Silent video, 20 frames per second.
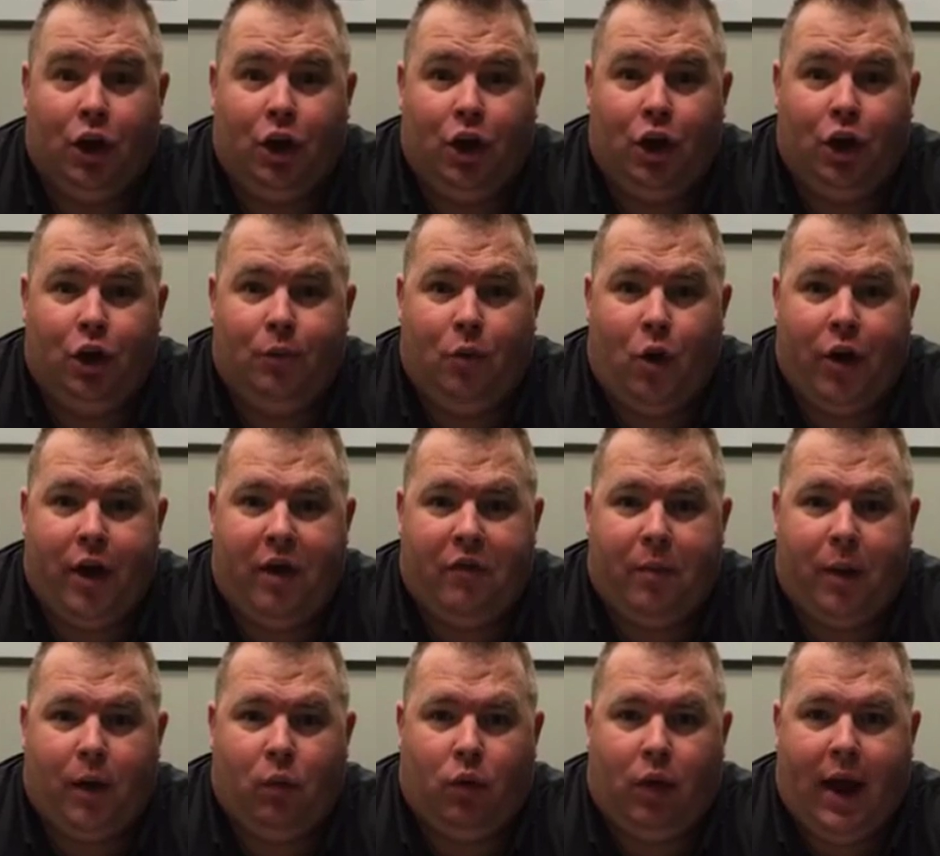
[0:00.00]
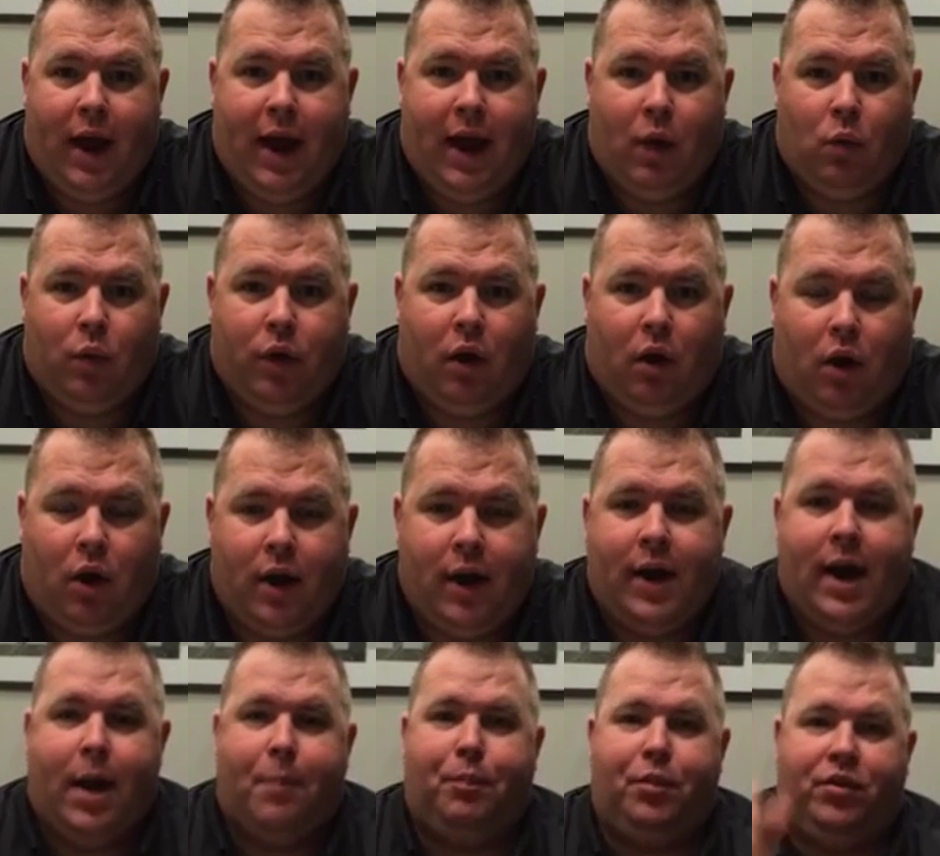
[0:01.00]
Good morning, everybody. Well, hey, we are
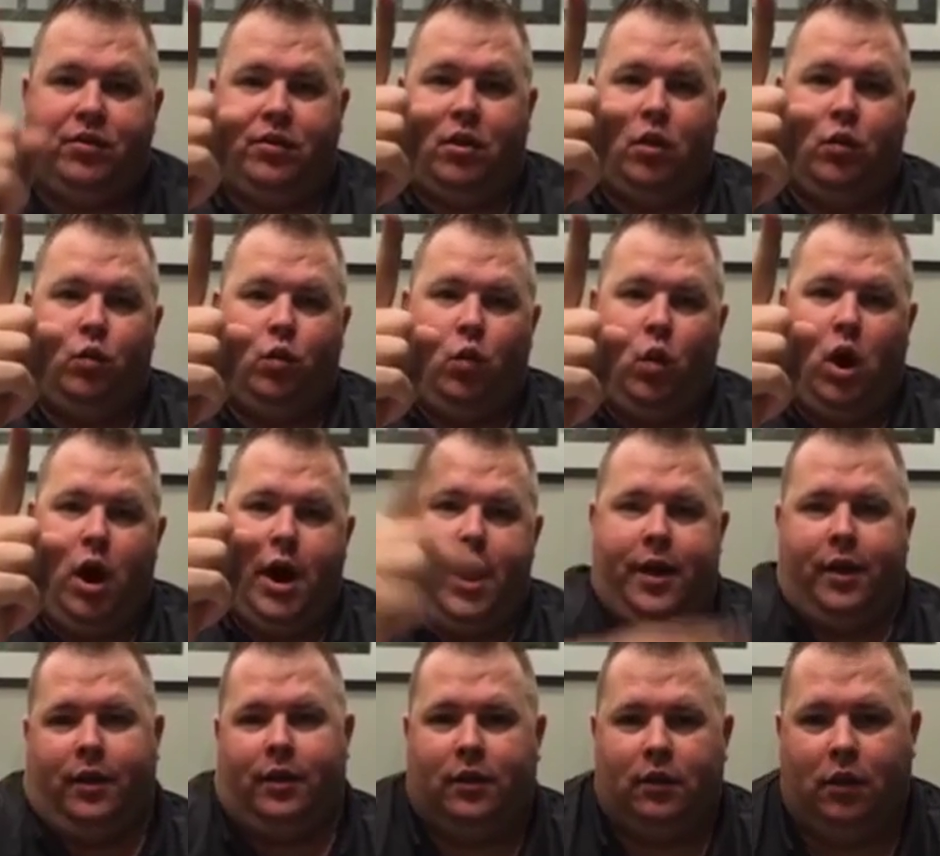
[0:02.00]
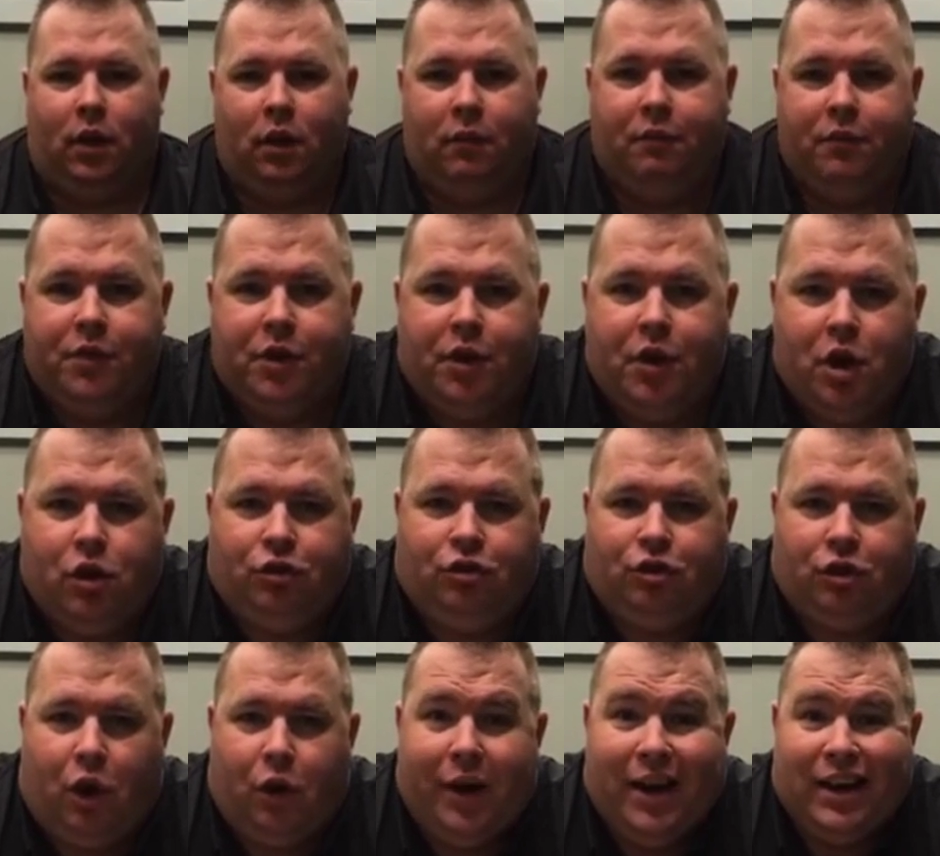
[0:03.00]
in episode one of The Note Show.